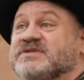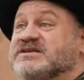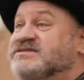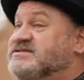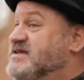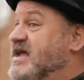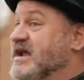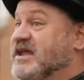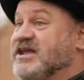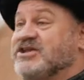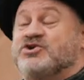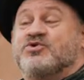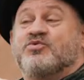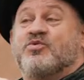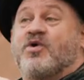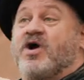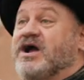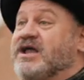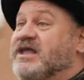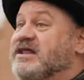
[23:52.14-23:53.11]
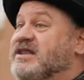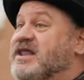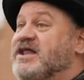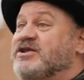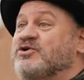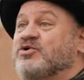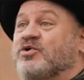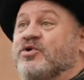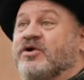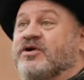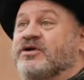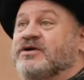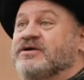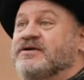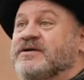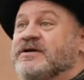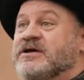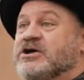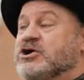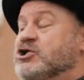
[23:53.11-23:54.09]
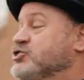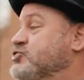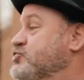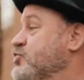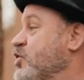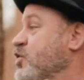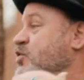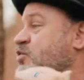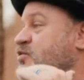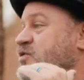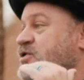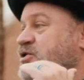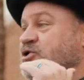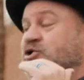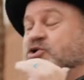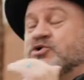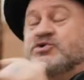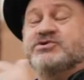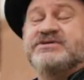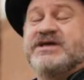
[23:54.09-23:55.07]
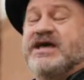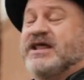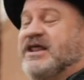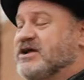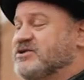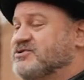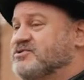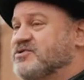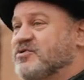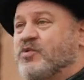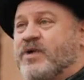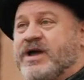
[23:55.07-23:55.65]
Second you walk in that door. So lose that extra